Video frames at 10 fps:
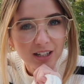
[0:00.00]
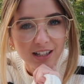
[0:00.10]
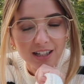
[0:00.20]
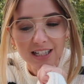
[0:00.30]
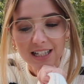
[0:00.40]

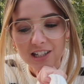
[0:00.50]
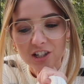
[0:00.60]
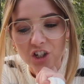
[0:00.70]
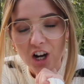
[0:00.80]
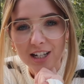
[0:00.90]
excited
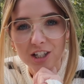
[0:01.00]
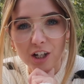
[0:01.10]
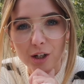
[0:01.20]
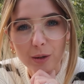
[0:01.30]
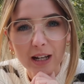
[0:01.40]
to chat to
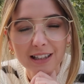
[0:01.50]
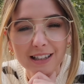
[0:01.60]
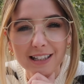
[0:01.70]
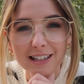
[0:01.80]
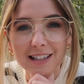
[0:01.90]
you in
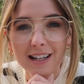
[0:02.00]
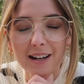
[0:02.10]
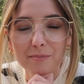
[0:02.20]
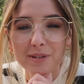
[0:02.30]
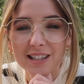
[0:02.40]
this
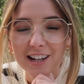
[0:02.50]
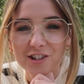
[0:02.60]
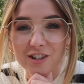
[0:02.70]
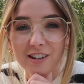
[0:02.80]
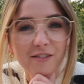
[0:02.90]

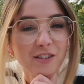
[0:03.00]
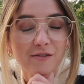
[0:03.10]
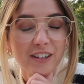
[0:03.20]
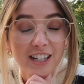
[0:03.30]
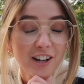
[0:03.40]
section of the
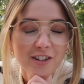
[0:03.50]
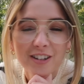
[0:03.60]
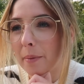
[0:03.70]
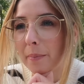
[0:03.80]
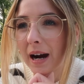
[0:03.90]
video
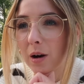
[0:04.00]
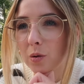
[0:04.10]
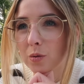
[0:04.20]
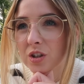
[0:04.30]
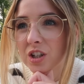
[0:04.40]

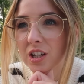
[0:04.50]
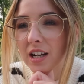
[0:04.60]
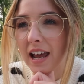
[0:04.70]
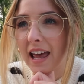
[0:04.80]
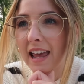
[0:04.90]
about
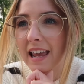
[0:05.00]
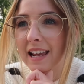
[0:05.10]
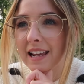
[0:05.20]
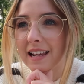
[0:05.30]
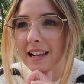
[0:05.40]

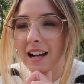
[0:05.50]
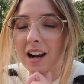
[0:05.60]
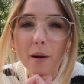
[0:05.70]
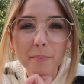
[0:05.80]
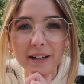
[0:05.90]
a
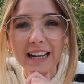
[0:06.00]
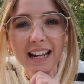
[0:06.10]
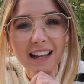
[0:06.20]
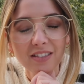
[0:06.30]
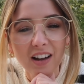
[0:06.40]

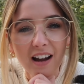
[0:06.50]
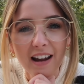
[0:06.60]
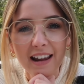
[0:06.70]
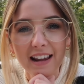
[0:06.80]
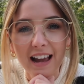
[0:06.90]
company that
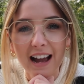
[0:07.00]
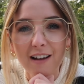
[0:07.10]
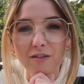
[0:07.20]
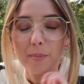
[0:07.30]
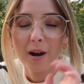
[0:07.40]
I
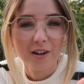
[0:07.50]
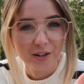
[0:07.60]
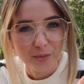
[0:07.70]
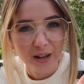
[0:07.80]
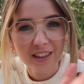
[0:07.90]
have
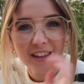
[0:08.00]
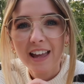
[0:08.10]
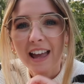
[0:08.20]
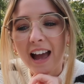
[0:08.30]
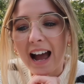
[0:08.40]
partnered with,
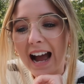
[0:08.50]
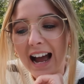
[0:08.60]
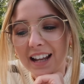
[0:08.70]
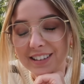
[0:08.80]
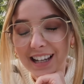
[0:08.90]

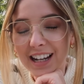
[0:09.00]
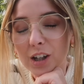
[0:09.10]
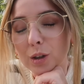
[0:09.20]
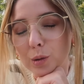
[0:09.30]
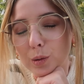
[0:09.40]
and they are
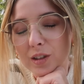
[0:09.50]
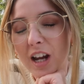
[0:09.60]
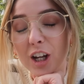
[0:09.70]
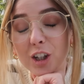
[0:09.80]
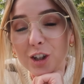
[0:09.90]
called
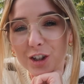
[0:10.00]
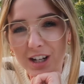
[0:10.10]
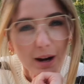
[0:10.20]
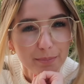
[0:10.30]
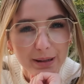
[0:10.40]
A Good
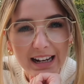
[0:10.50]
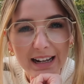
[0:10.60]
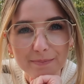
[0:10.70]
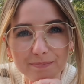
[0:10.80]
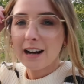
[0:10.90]

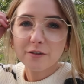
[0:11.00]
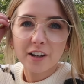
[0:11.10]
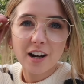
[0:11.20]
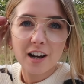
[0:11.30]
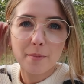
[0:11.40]
Company. Alfie
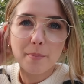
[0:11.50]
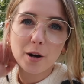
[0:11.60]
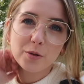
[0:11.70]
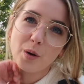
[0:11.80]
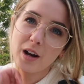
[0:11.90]
and I are
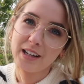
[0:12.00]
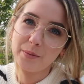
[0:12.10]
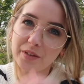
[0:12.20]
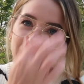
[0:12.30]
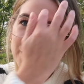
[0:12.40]
both working
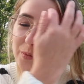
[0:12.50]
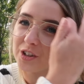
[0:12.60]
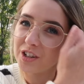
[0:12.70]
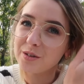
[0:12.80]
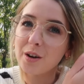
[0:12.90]
with them,
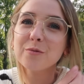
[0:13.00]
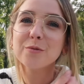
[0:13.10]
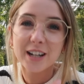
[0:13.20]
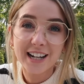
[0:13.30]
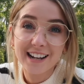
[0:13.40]
which is
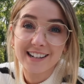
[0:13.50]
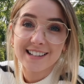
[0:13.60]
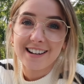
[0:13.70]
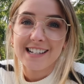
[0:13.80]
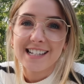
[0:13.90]
really
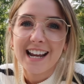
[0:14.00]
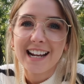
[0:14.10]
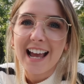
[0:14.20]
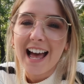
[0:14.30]
exciting,